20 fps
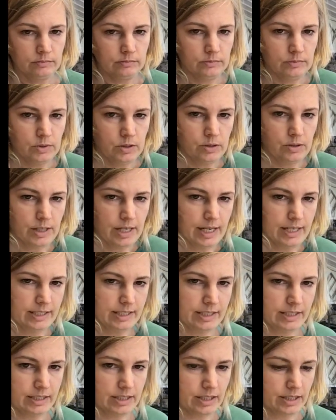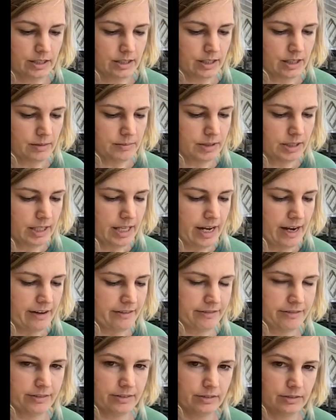Oh guys, he's starting to come to
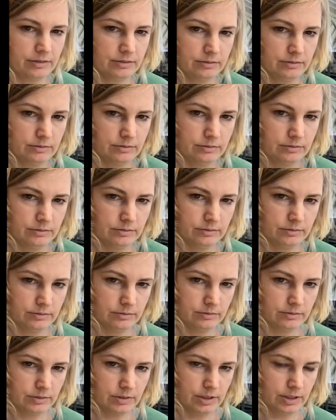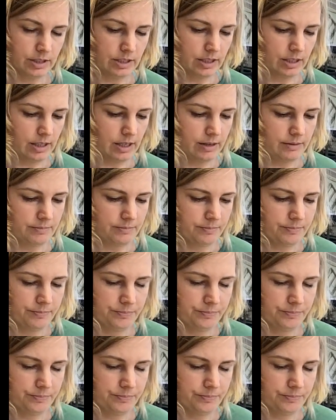life. See that?